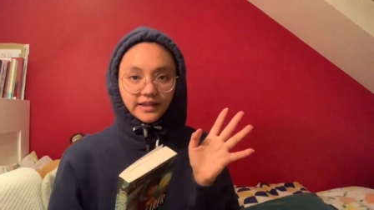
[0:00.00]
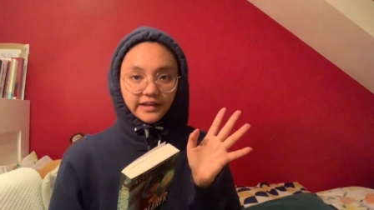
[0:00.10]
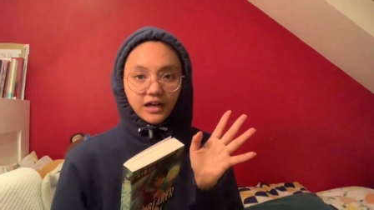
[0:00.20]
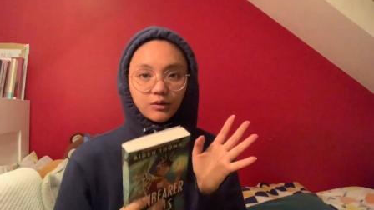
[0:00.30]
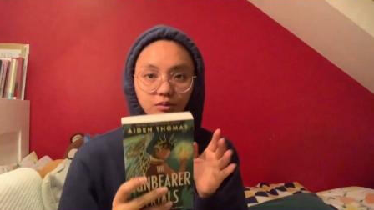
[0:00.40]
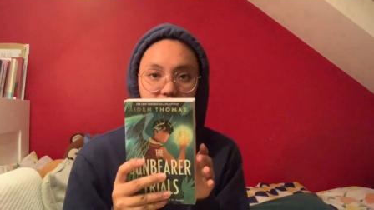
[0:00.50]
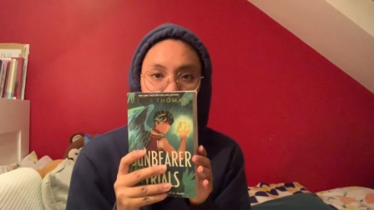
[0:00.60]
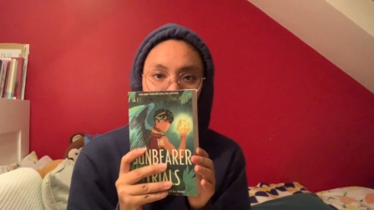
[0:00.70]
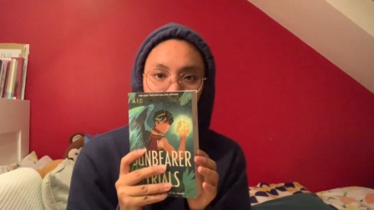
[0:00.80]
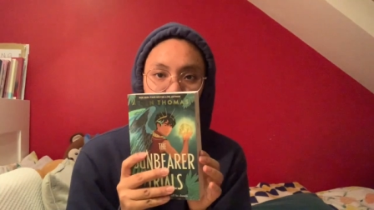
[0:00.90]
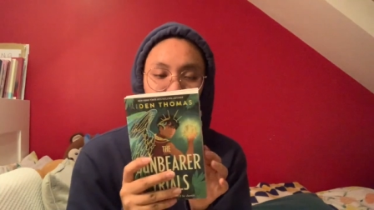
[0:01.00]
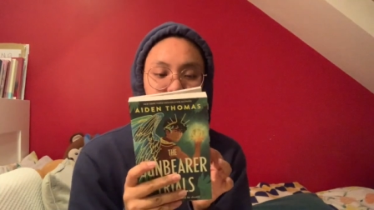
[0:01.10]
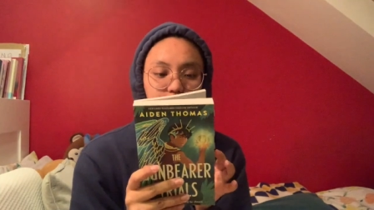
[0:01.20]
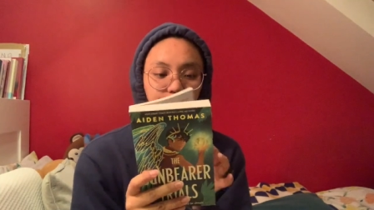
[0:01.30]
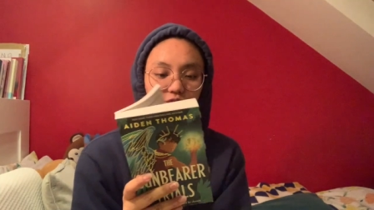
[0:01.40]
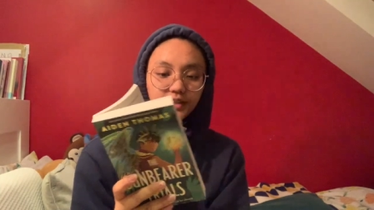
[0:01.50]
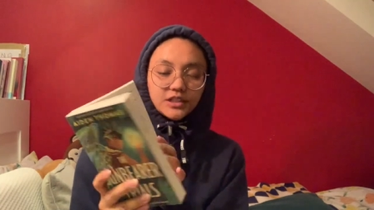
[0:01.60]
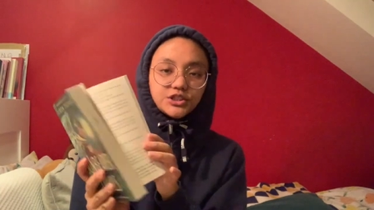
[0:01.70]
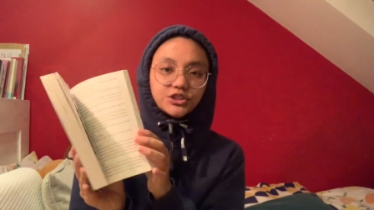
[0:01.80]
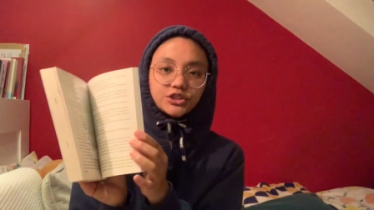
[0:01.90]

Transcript: think I will be able to finish